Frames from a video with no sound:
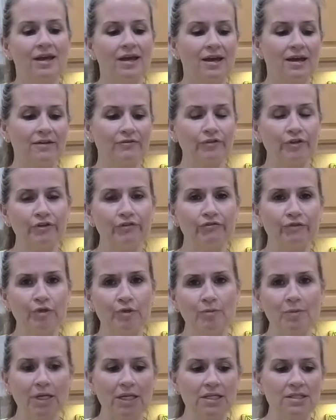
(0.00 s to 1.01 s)
every few
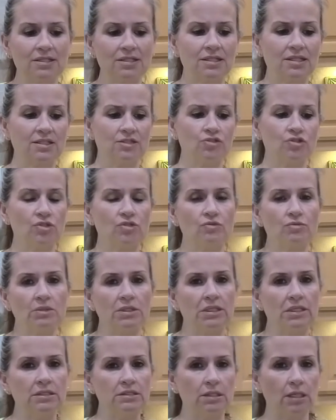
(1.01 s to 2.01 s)
minutes, it's just
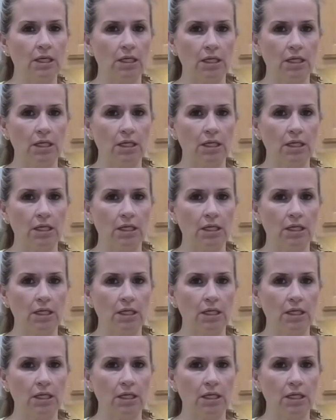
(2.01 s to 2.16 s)
releasing